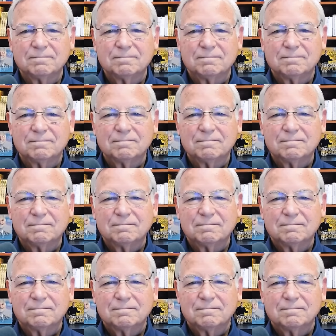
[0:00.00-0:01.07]

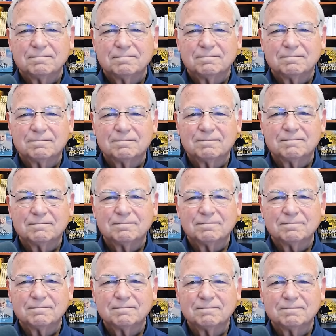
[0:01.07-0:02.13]

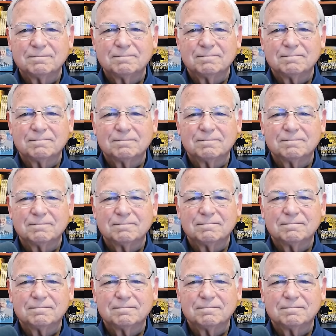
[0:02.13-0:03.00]
(silent)